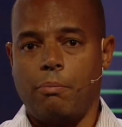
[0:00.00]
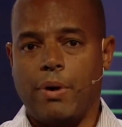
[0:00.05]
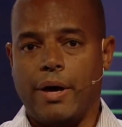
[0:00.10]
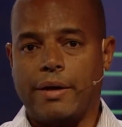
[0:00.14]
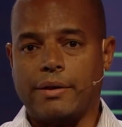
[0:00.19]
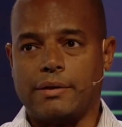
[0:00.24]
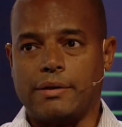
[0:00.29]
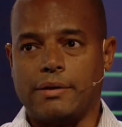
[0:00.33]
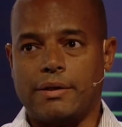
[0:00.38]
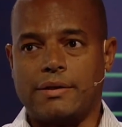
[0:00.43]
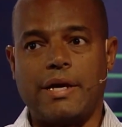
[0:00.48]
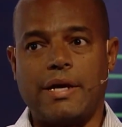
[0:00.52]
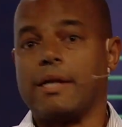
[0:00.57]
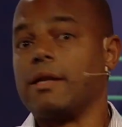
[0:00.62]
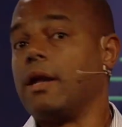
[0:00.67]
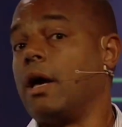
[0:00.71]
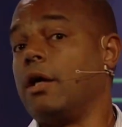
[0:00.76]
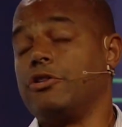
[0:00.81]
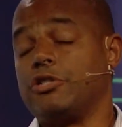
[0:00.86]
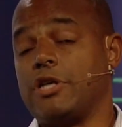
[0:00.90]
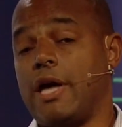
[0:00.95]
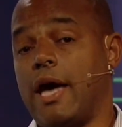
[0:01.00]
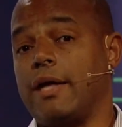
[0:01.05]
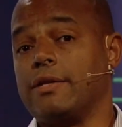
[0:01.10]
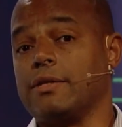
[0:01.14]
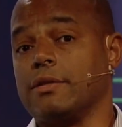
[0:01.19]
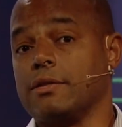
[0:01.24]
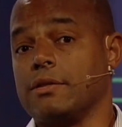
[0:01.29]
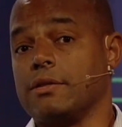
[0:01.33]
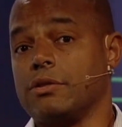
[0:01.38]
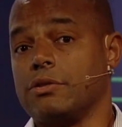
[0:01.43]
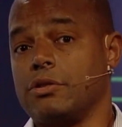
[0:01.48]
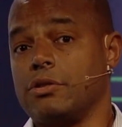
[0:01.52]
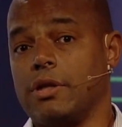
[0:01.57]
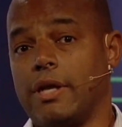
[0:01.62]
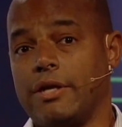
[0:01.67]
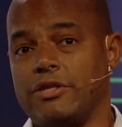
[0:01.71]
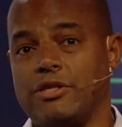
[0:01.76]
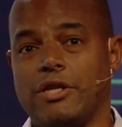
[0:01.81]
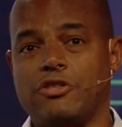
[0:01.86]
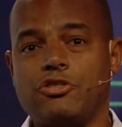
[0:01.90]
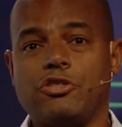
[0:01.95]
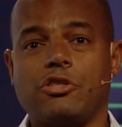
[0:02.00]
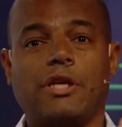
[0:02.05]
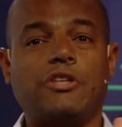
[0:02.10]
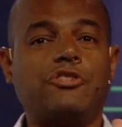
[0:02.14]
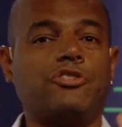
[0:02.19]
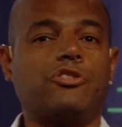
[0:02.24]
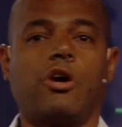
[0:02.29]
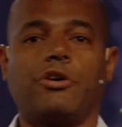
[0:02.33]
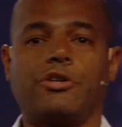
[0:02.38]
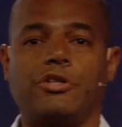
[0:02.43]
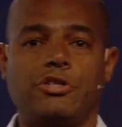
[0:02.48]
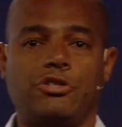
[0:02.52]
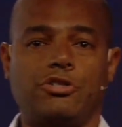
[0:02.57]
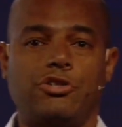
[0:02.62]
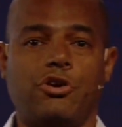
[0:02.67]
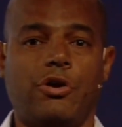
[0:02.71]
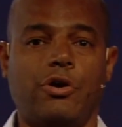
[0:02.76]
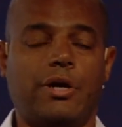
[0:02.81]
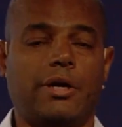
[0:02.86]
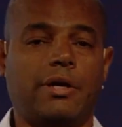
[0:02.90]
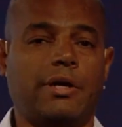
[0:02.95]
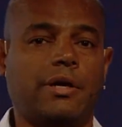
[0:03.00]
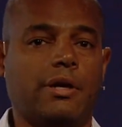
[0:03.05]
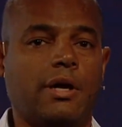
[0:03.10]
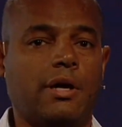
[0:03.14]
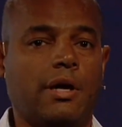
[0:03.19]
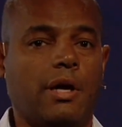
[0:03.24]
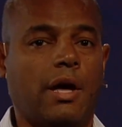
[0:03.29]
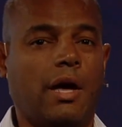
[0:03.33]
but the technology hasn't. So let's start this journey.